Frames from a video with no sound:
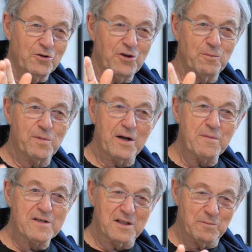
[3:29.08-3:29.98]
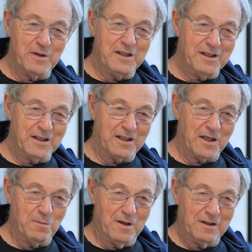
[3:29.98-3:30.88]
On your premise at the beginning
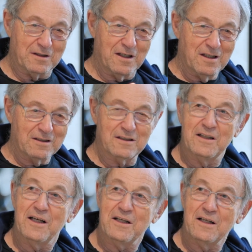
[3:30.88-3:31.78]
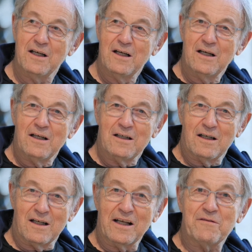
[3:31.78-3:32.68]
about today,
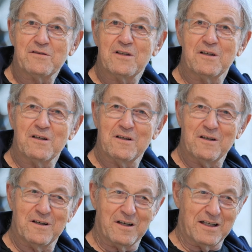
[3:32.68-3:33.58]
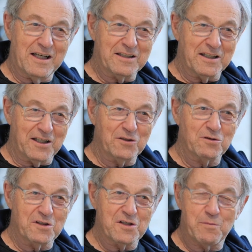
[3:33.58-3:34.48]
left getting
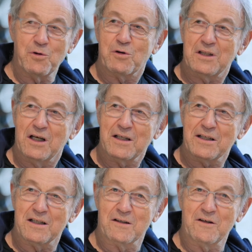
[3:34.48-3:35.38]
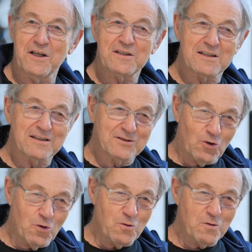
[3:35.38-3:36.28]
into this puritanical, it's
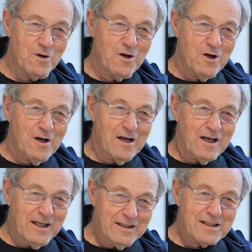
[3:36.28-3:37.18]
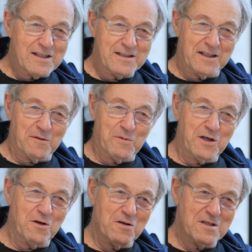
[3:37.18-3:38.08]
so interesting
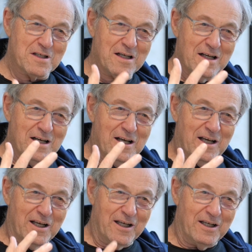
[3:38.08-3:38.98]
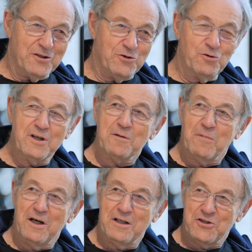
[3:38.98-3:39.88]
because during
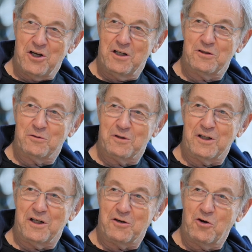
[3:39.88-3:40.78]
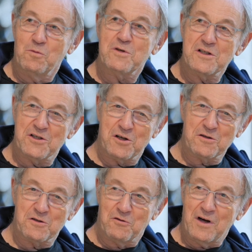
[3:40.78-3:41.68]
my childhood in communist
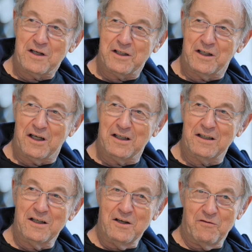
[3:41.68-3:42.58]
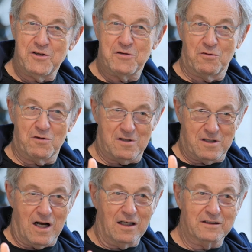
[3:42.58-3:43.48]
Czechoslovakia, which was
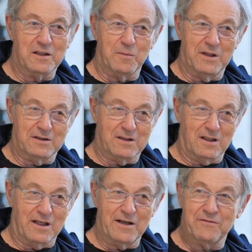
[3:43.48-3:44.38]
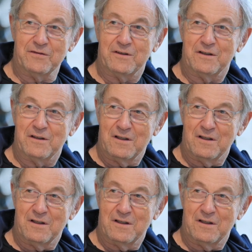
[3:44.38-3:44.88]
ultimate left